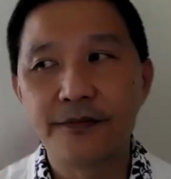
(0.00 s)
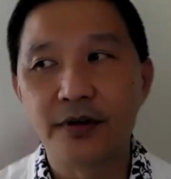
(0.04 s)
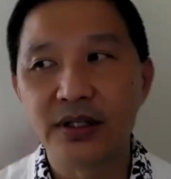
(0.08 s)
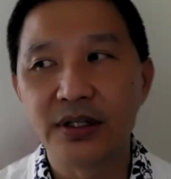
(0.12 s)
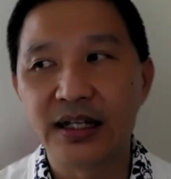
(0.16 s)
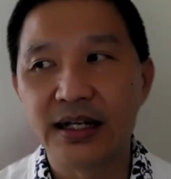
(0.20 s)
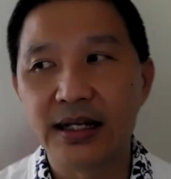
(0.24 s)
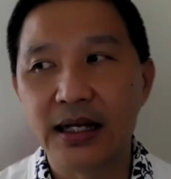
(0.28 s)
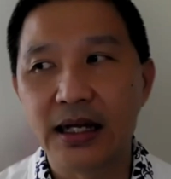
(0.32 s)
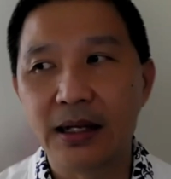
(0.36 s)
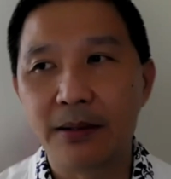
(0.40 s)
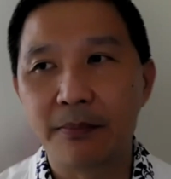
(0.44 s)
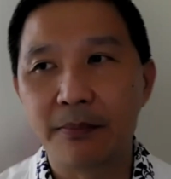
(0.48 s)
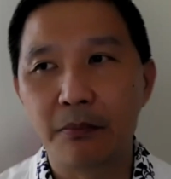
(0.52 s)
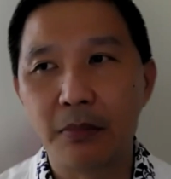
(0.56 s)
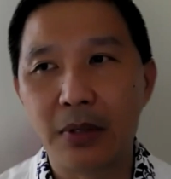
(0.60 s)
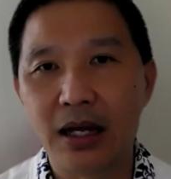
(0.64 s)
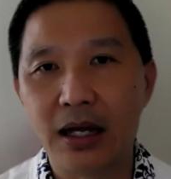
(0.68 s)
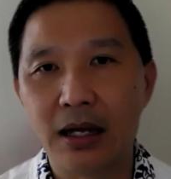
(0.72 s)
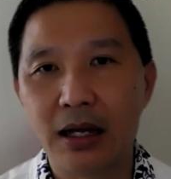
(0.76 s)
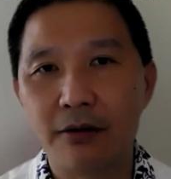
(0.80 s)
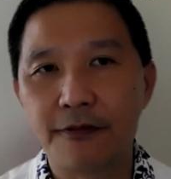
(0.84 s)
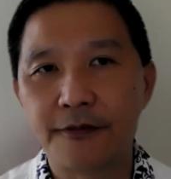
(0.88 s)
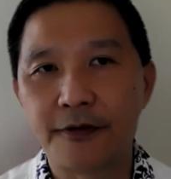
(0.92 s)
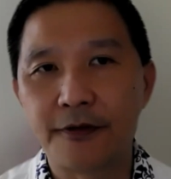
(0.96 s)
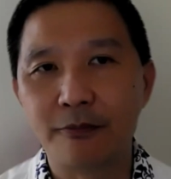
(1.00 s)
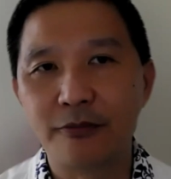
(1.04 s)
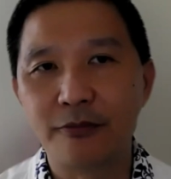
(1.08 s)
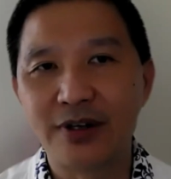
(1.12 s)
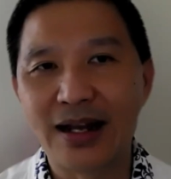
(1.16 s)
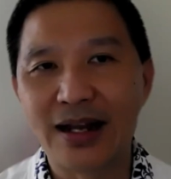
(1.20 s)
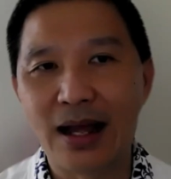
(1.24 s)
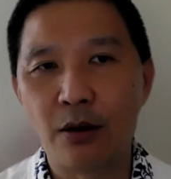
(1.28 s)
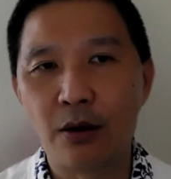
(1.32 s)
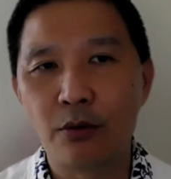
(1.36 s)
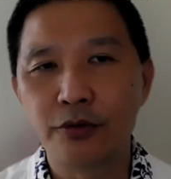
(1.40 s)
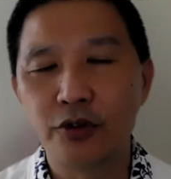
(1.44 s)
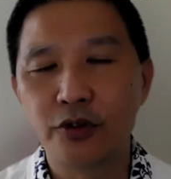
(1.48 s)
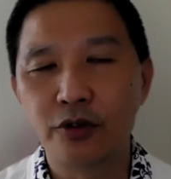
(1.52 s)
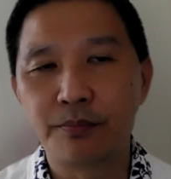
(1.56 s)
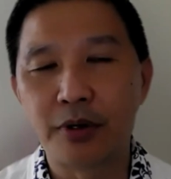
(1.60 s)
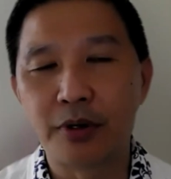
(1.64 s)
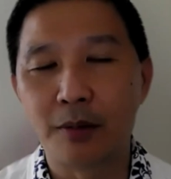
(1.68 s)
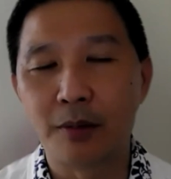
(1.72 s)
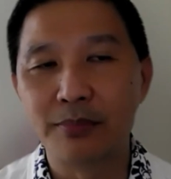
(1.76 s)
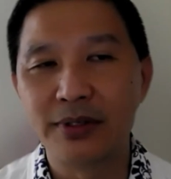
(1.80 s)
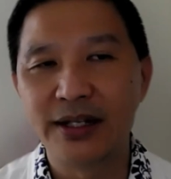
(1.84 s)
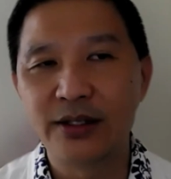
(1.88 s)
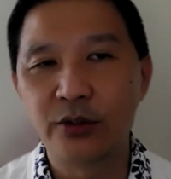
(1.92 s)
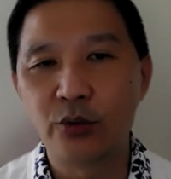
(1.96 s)
for the from now to
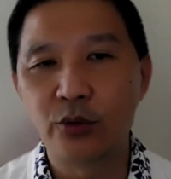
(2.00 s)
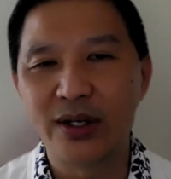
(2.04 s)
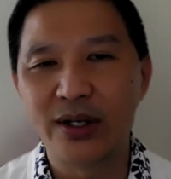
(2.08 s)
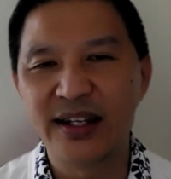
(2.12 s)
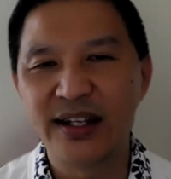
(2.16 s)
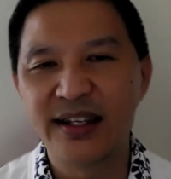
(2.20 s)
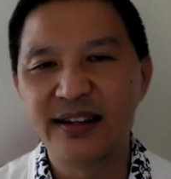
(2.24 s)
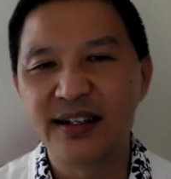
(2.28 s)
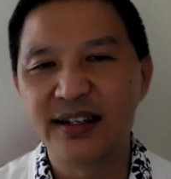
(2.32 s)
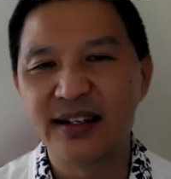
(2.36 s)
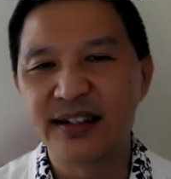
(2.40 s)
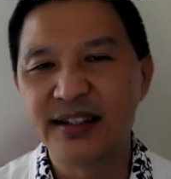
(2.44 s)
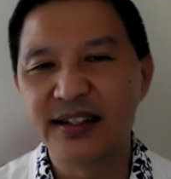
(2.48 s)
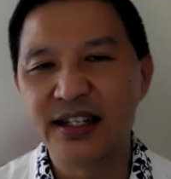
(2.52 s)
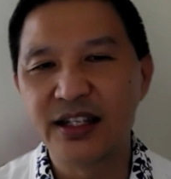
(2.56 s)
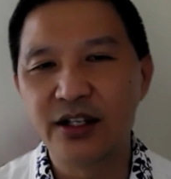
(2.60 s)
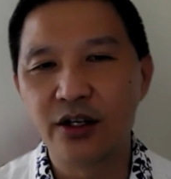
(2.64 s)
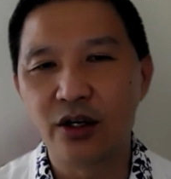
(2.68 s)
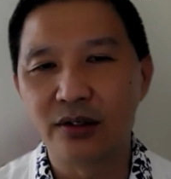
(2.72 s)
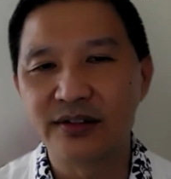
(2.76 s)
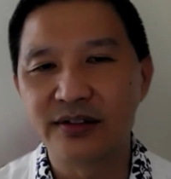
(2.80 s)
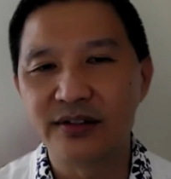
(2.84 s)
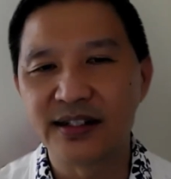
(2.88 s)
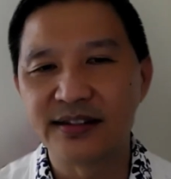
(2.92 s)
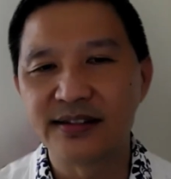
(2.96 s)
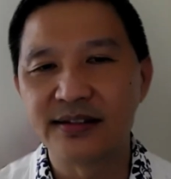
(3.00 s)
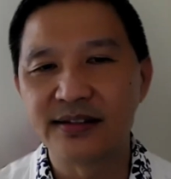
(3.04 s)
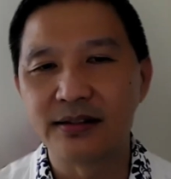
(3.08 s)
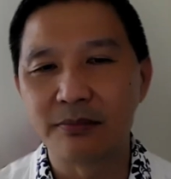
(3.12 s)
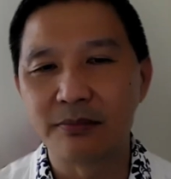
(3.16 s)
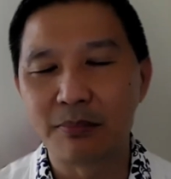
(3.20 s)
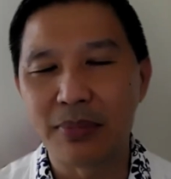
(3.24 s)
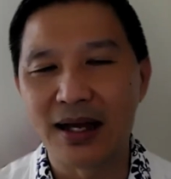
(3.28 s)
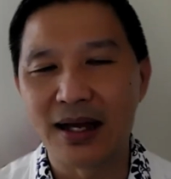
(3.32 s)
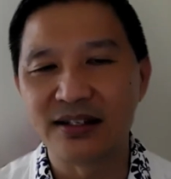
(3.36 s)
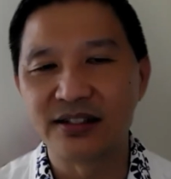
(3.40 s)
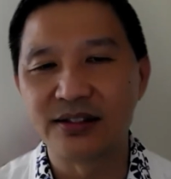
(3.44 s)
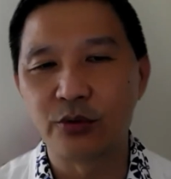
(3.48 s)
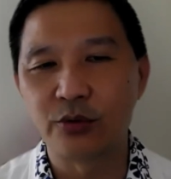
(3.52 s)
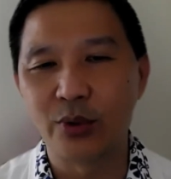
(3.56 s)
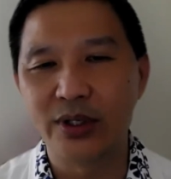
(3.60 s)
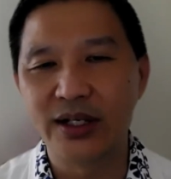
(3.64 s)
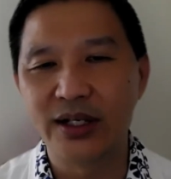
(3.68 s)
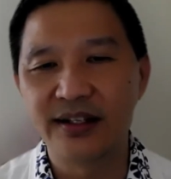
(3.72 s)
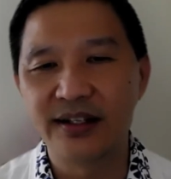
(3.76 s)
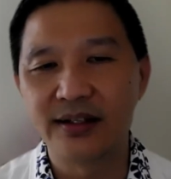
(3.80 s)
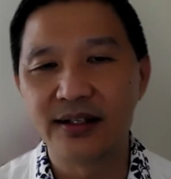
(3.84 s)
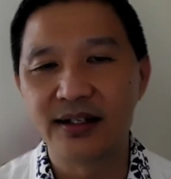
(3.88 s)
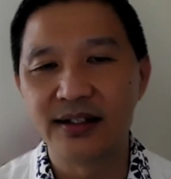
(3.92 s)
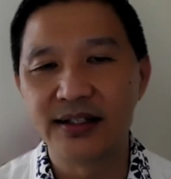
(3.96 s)
probably 2030 or just past
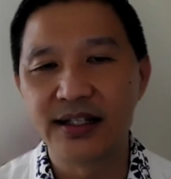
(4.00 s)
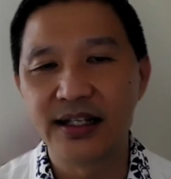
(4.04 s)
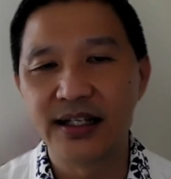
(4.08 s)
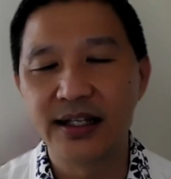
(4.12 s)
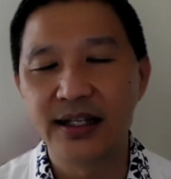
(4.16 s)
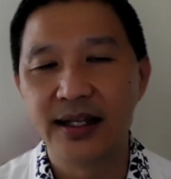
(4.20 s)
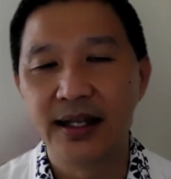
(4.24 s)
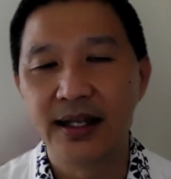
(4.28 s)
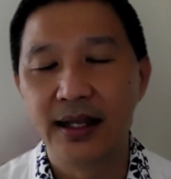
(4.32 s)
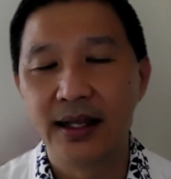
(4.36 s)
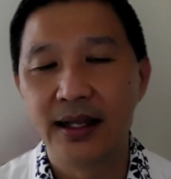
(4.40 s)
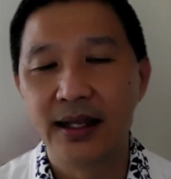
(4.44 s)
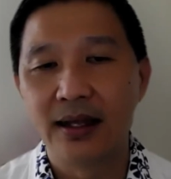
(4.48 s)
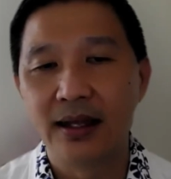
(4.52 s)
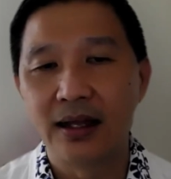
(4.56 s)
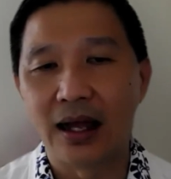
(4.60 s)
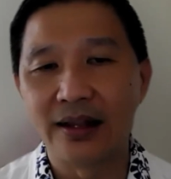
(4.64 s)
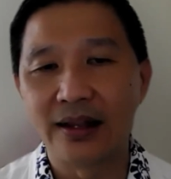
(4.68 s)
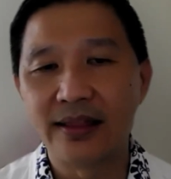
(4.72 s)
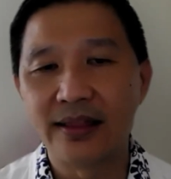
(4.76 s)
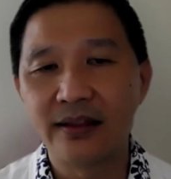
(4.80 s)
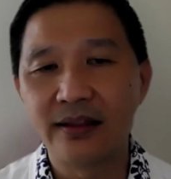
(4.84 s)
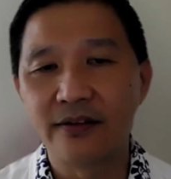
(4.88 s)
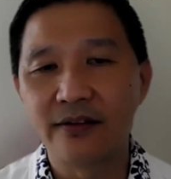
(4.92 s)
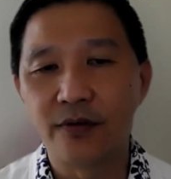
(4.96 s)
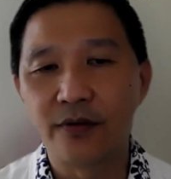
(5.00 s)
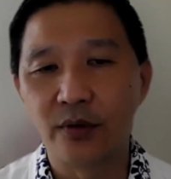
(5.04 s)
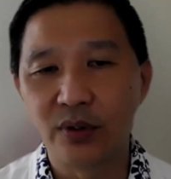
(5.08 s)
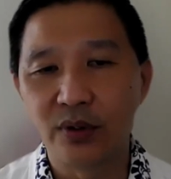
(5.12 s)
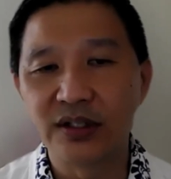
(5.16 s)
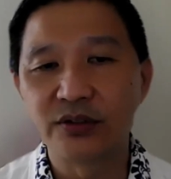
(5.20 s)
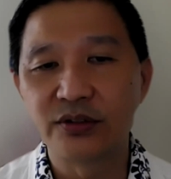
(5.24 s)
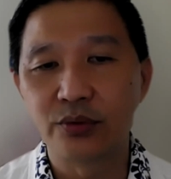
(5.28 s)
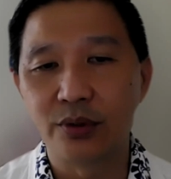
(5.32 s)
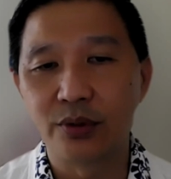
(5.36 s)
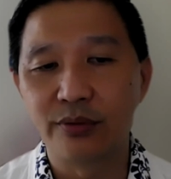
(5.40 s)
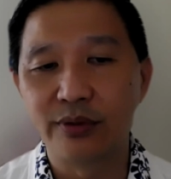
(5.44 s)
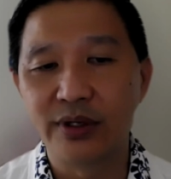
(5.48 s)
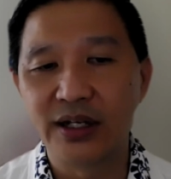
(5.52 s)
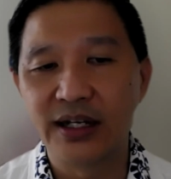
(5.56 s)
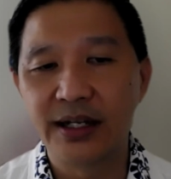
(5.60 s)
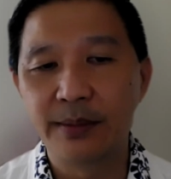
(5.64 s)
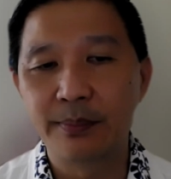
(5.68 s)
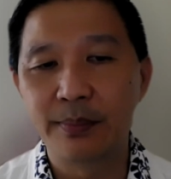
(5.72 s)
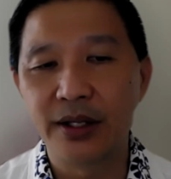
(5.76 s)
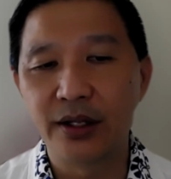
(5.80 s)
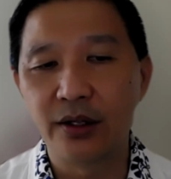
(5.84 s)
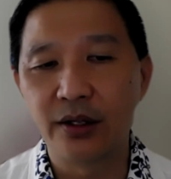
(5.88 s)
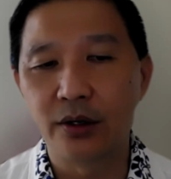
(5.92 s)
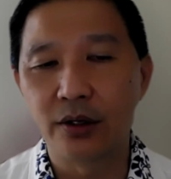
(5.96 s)
2030, I think the focus will really
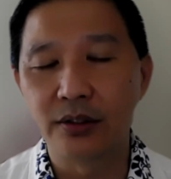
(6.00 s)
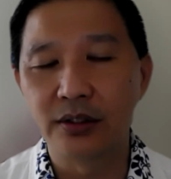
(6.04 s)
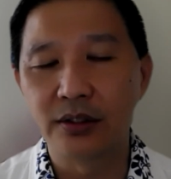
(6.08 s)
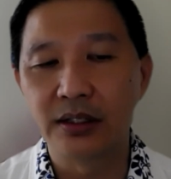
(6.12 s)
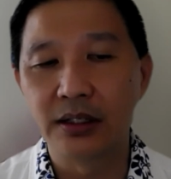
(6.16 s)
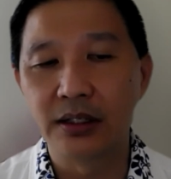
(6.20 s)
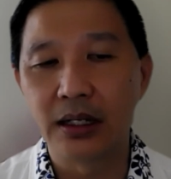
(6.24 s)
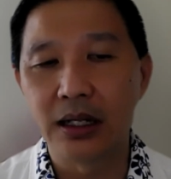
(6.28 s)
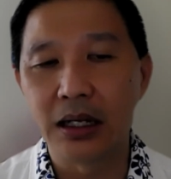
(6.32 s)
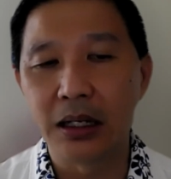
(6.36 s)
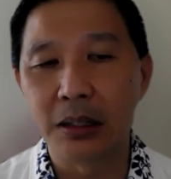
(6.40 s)
be on